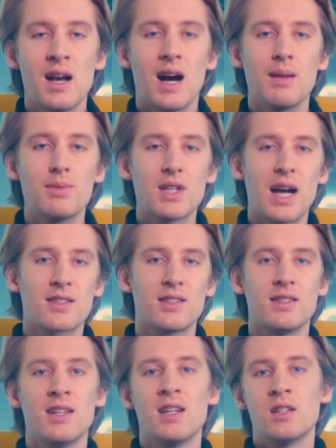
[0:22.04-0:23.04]
I'm
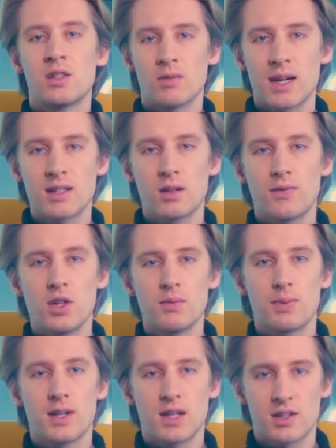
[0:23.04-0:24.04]
Jackson, Director of
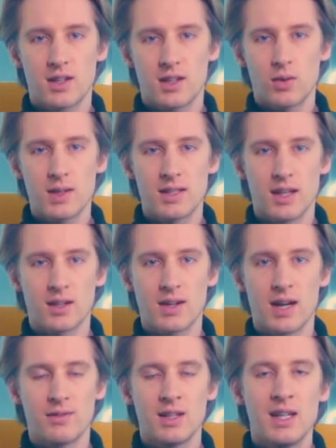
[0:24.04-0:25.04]
Video Production at
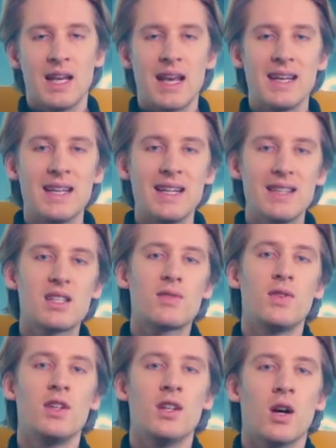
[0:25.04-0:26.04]
Cointelegraph, and in this
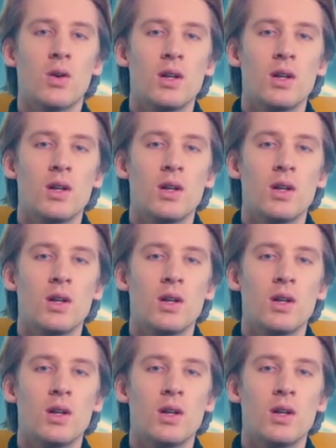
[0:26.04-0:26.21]
video,